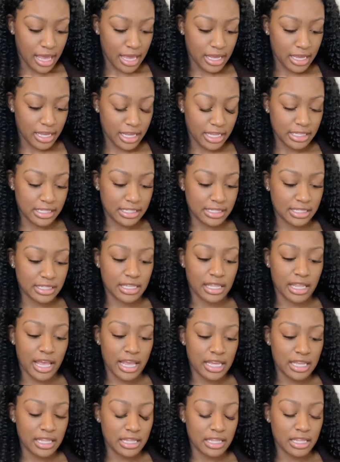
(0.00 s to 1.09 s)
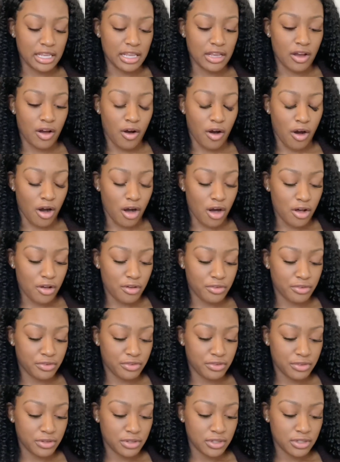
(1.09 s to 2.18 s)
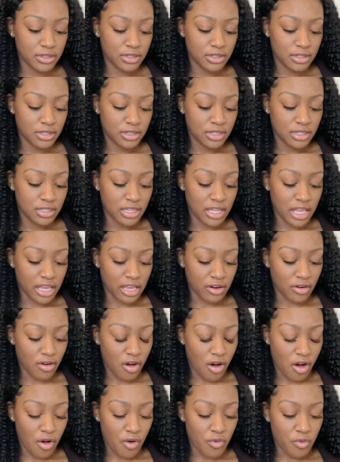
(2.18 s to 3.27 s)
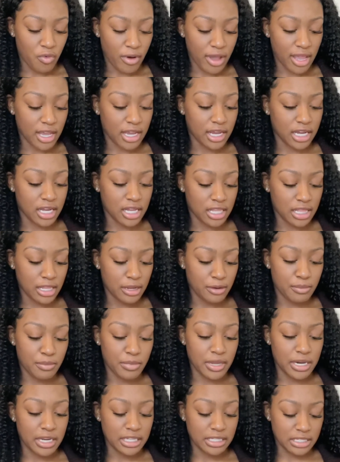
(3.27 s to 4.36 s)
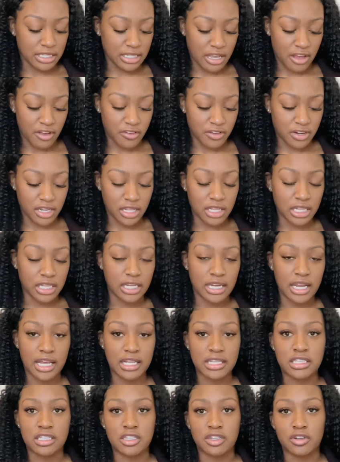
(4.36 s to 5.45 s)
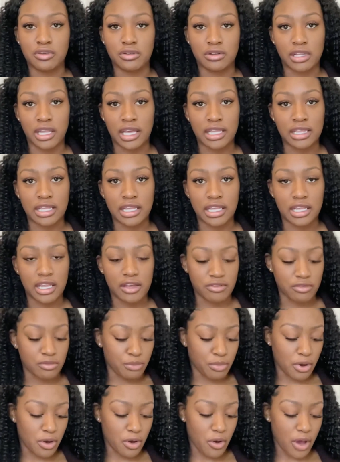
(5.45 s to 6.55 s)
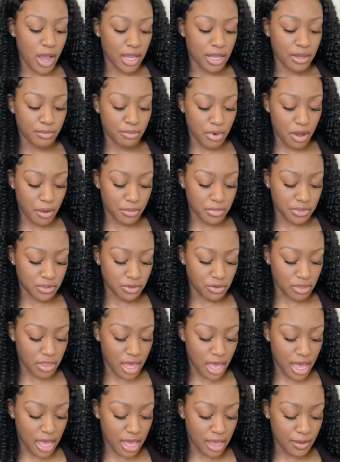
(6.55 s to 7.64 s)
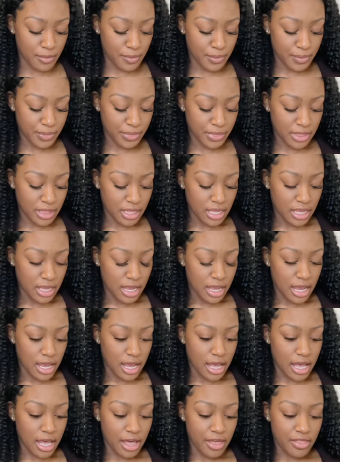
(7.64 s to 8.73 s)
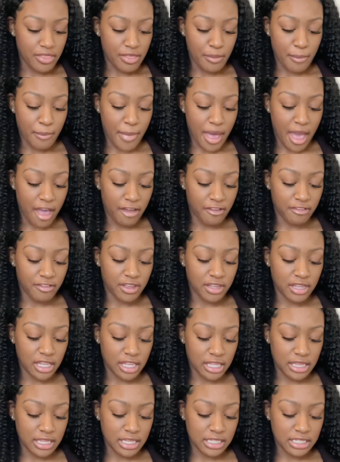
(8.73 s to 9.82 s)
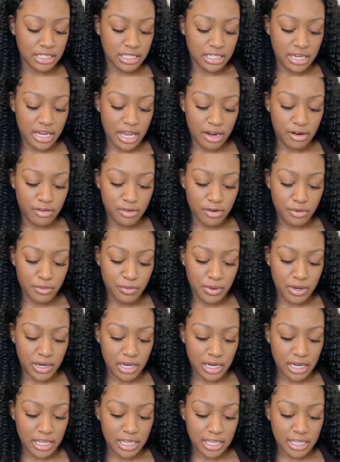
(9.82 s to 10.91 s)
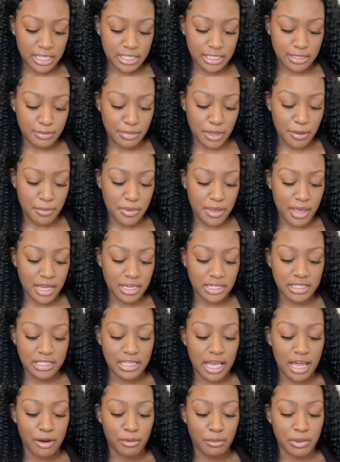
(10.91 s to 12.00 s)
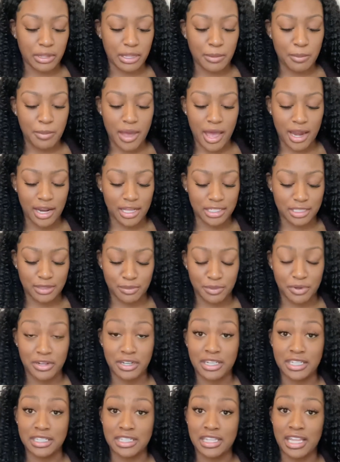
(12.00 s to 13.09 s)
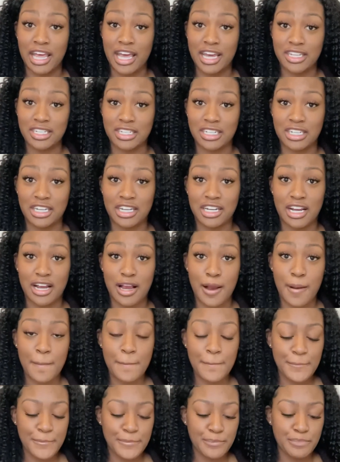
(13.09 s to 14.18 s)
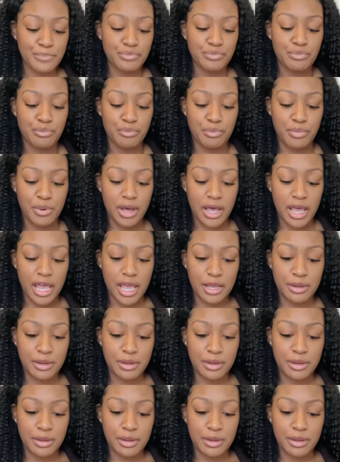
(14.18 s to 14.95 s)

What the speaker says: it's slightly off, like an off-white color, but it's definitely not silver like the 11 Pro, I can promise you that. The matte feeling this year, I don't know what it is. Maybe I just had a really bad experience last year, but